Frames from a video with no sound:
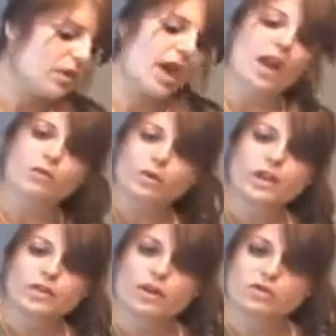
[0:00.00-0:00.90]
And we'll
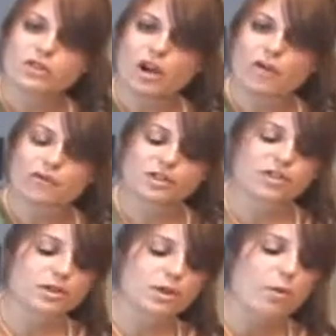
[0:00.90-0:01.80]
let those go for
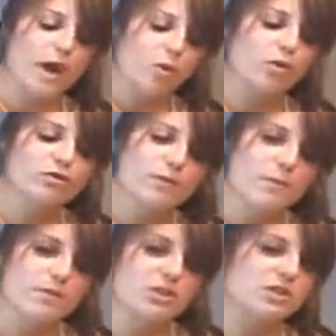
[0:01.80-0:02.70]
just a little bit. We'll flip
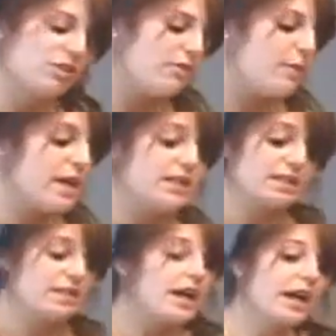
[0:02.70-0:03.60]
them in just a few minutes. It's